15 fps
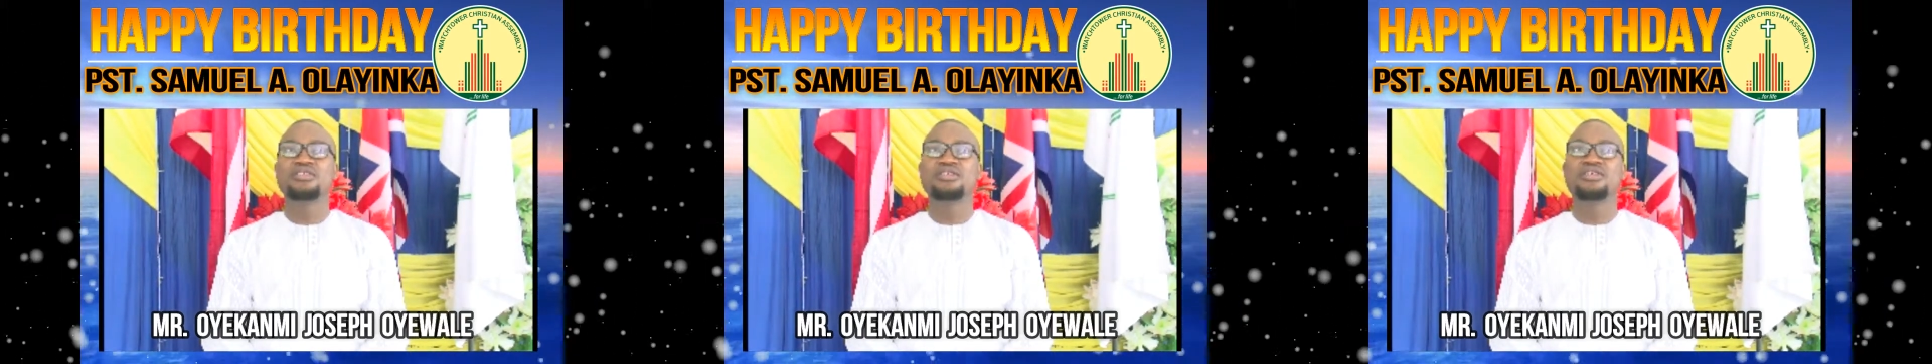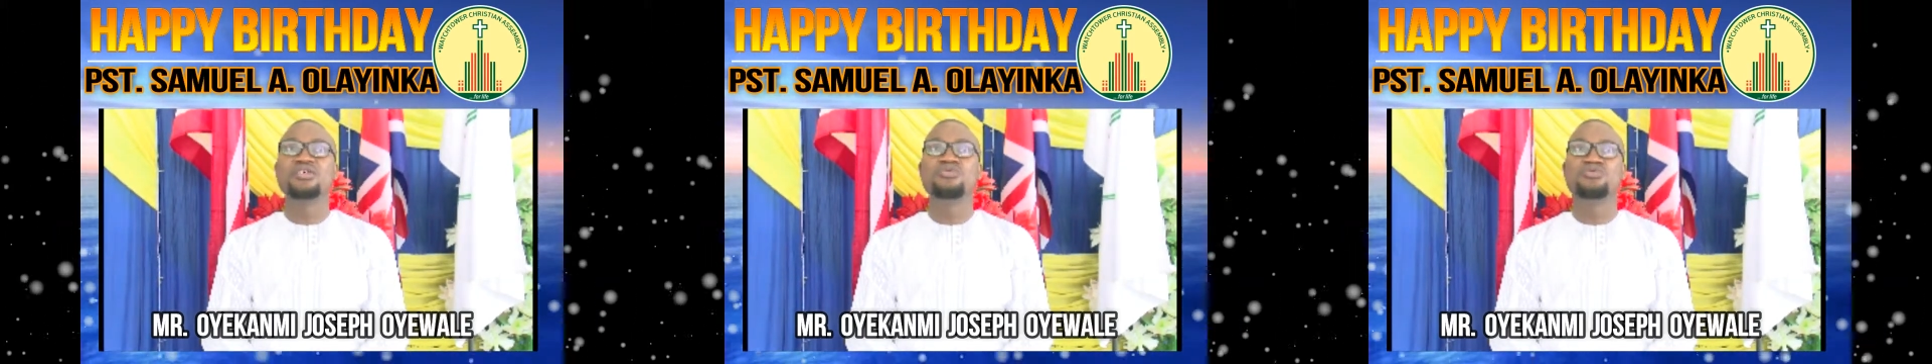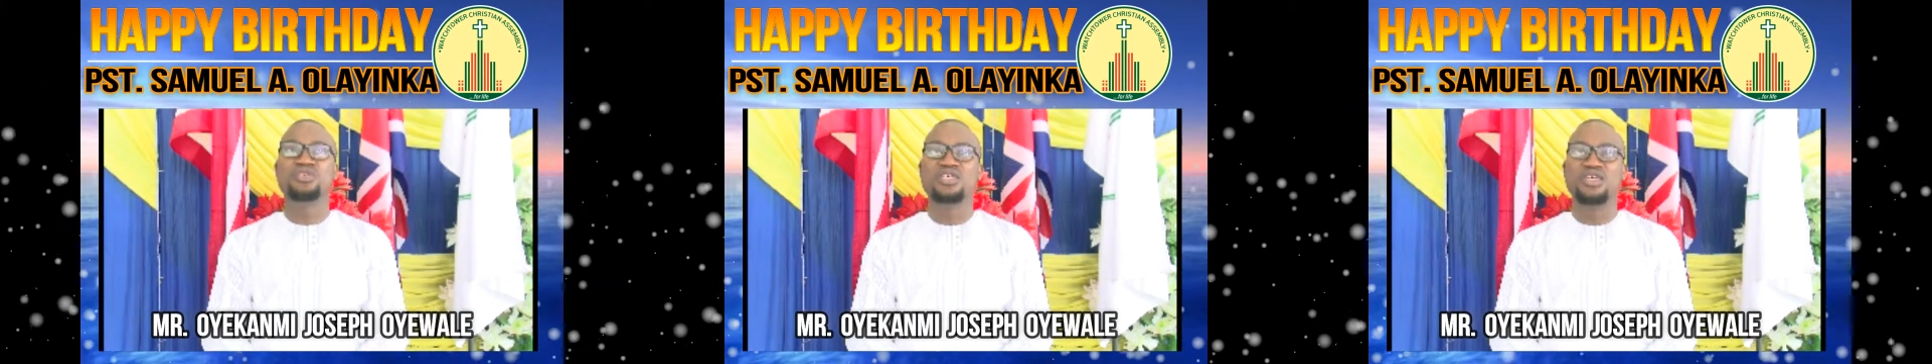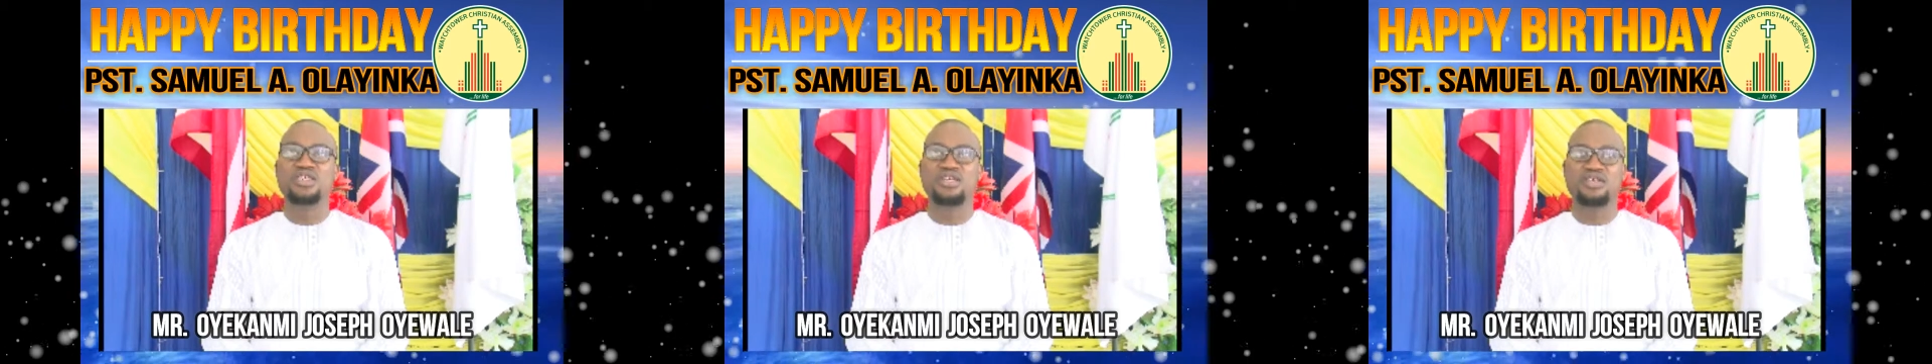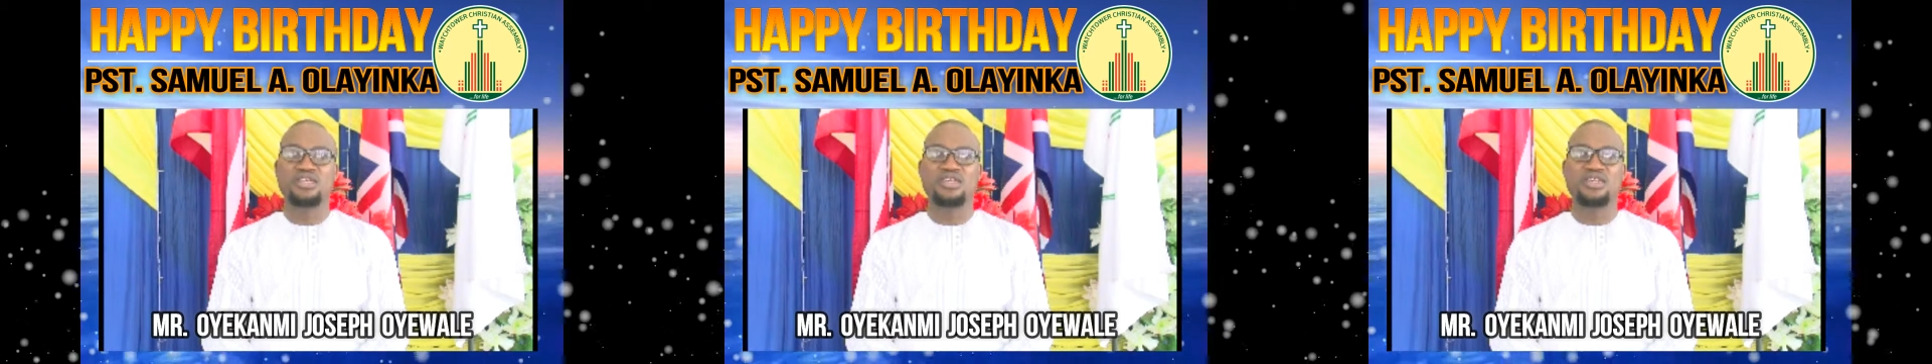Tuesday,
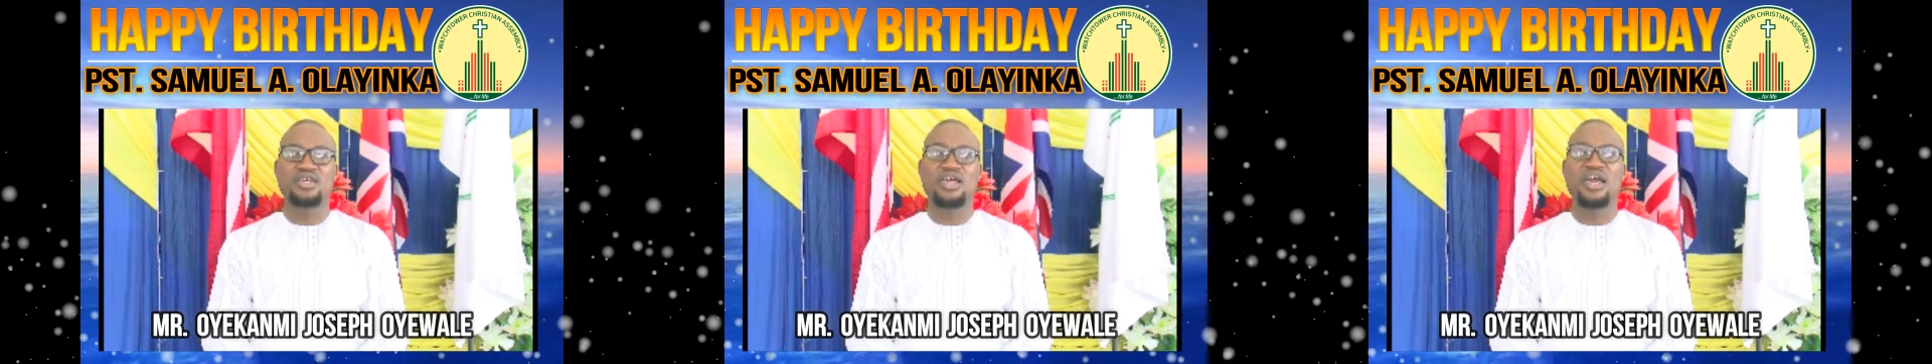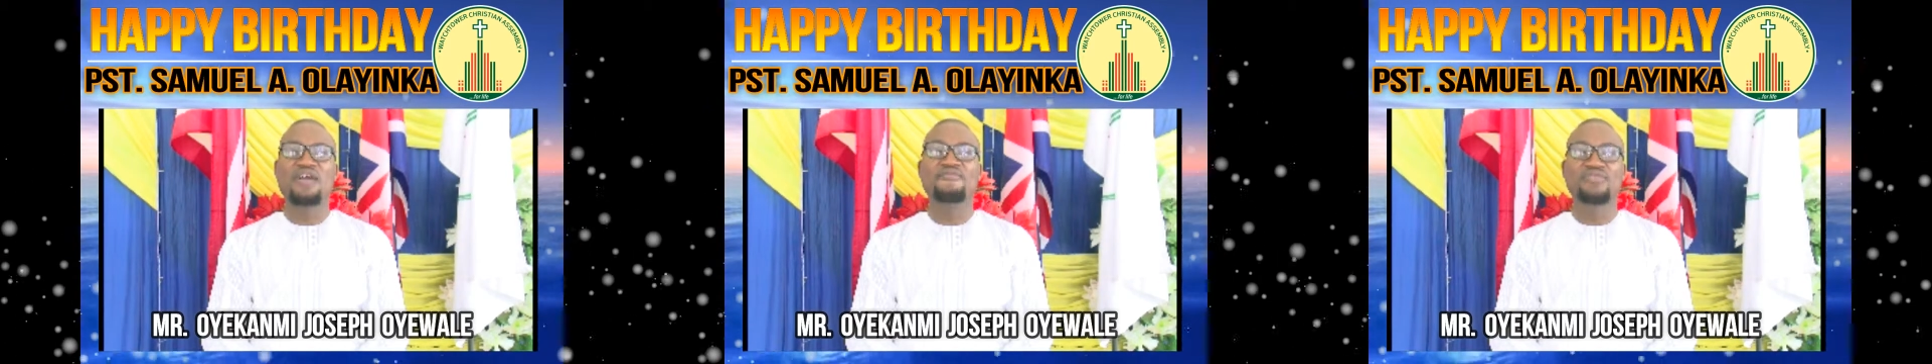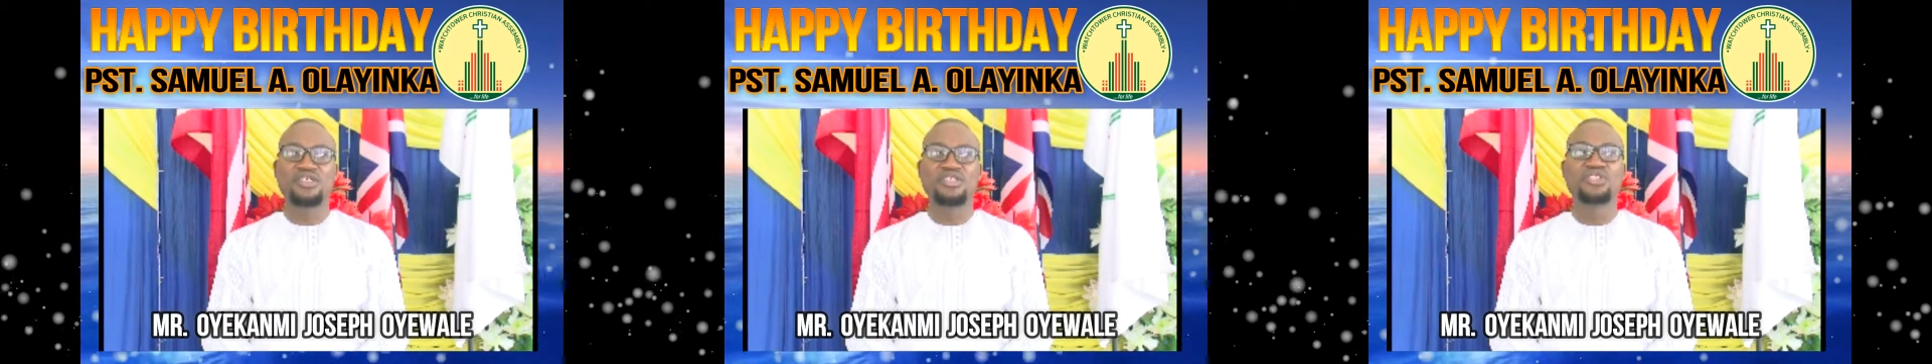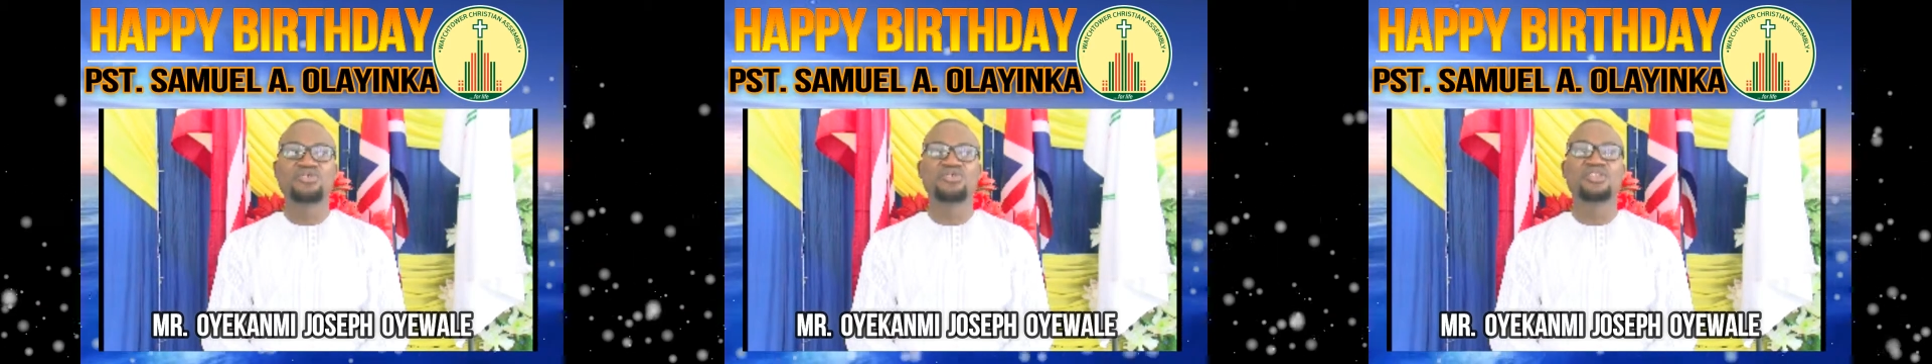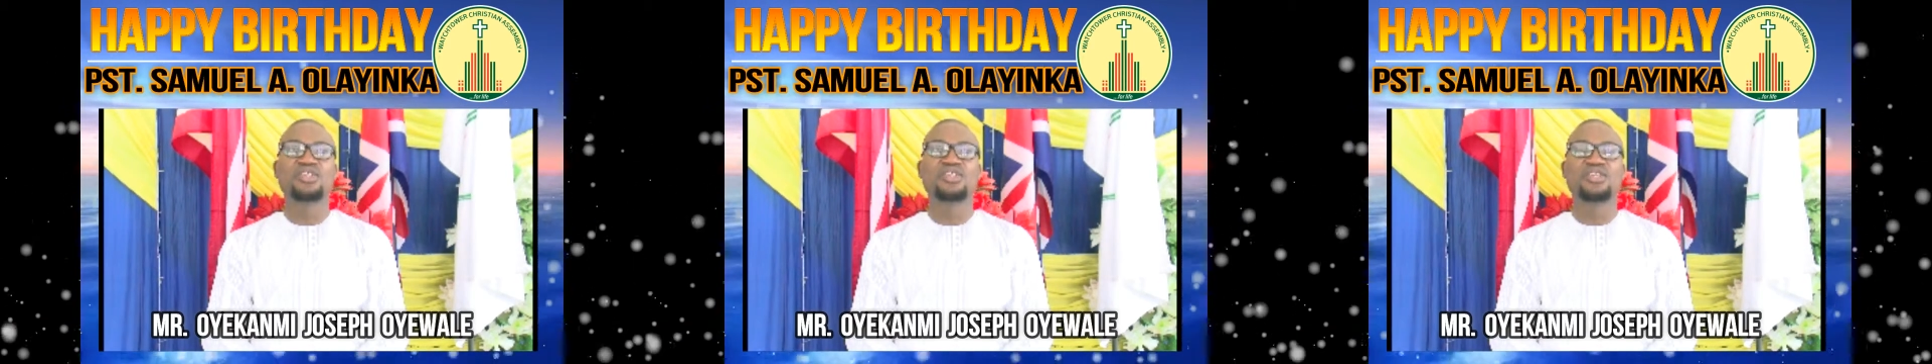every
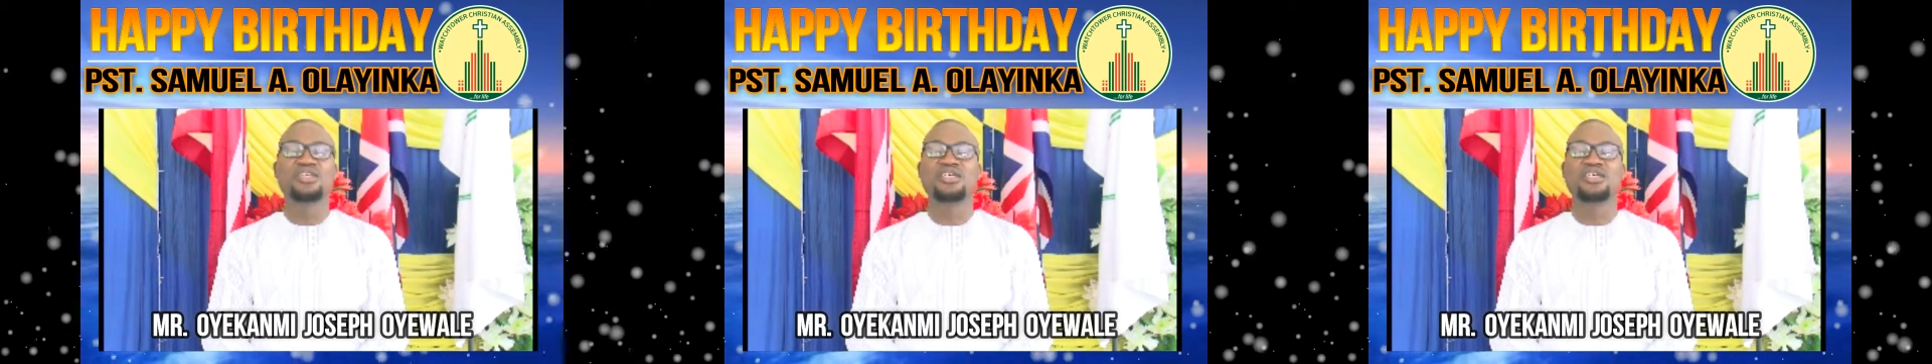Tuesday,